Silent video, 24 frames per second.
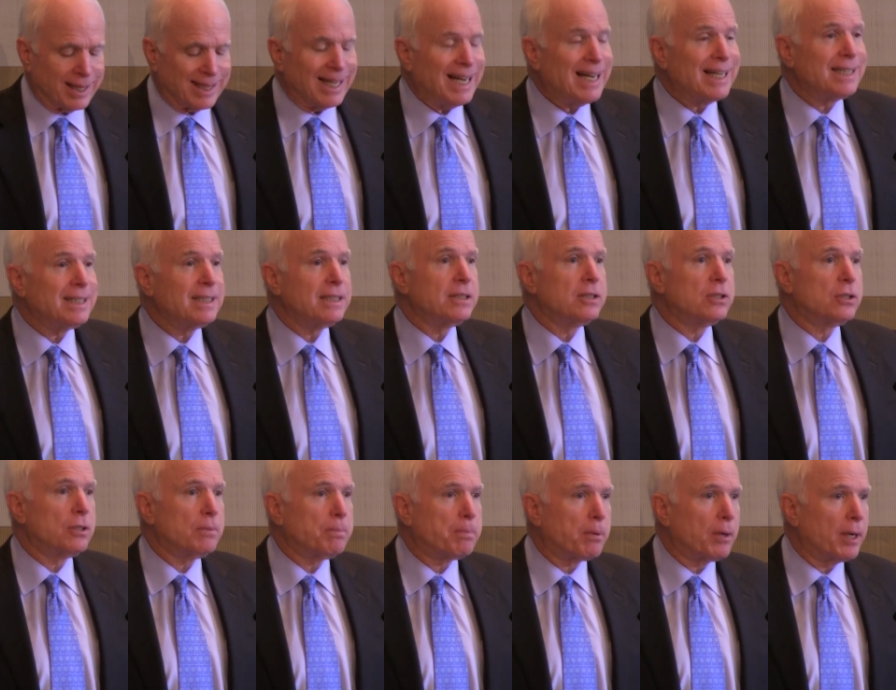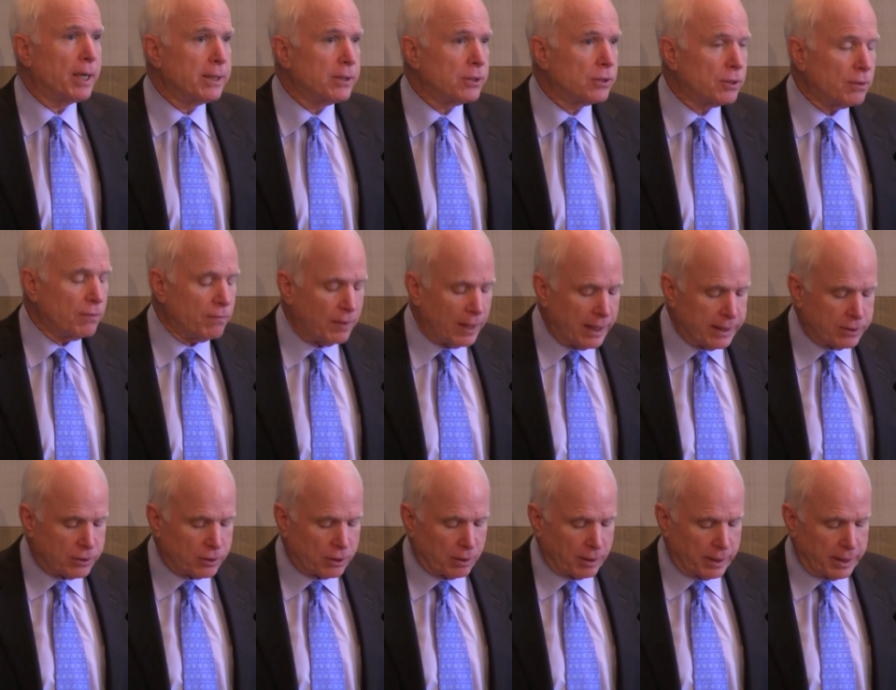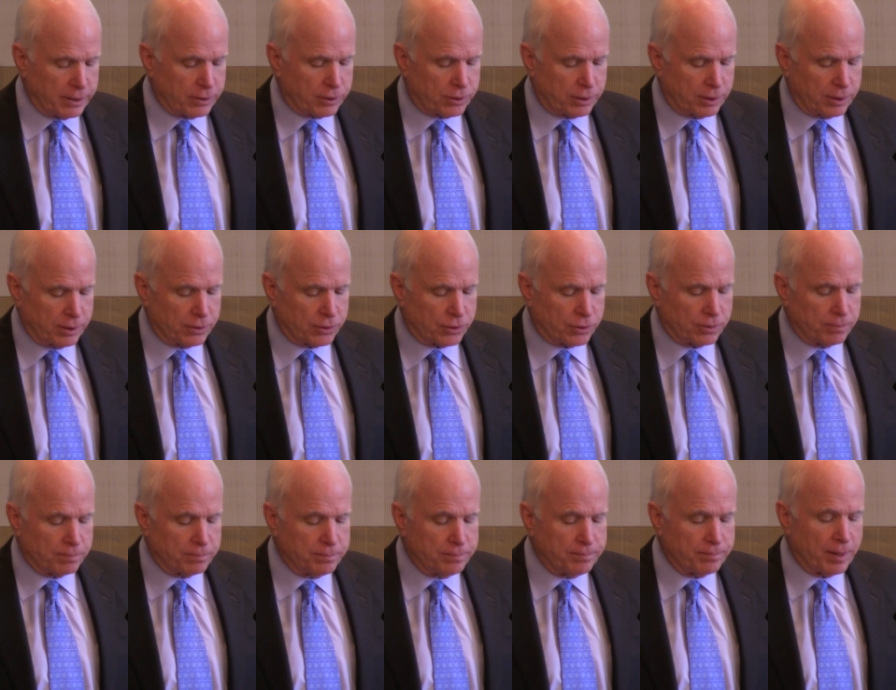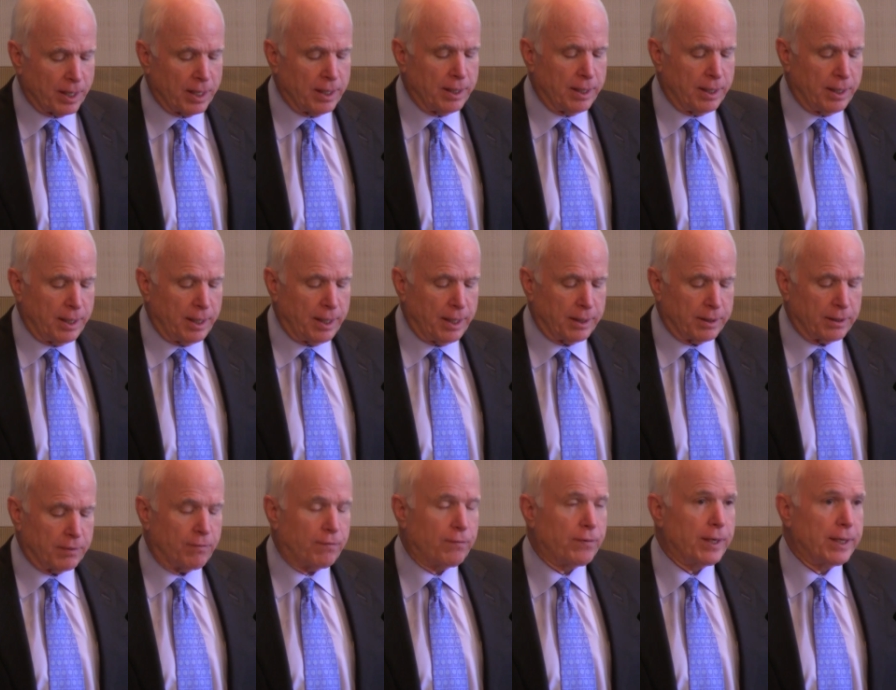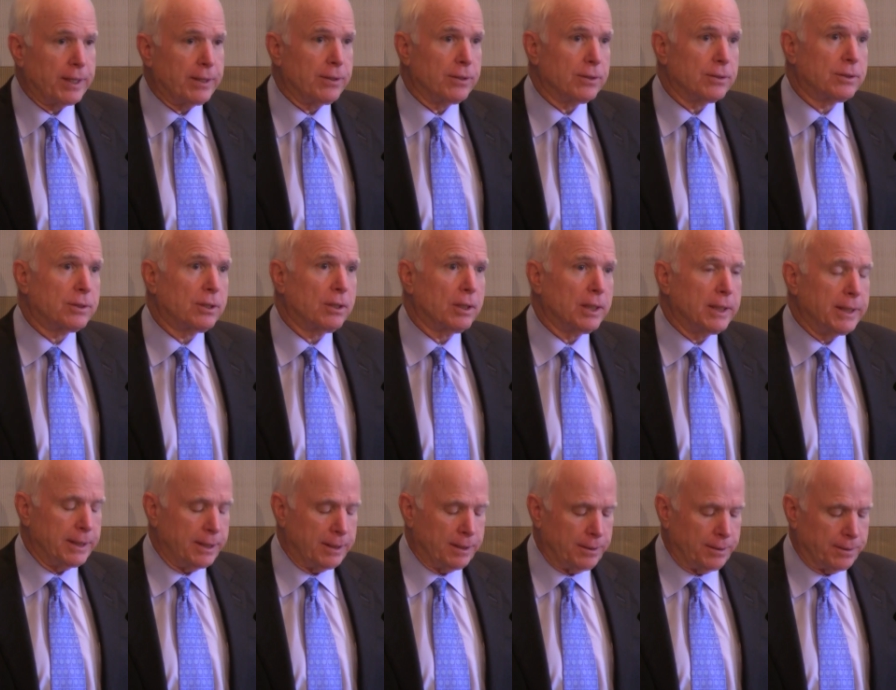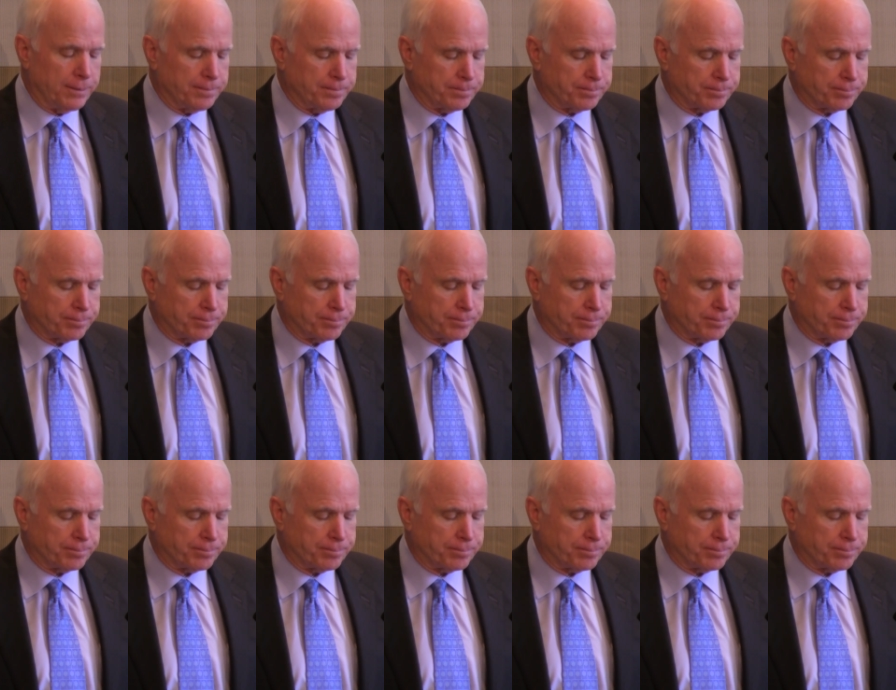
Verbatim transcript: That is the price of isolationism and the failure to lead.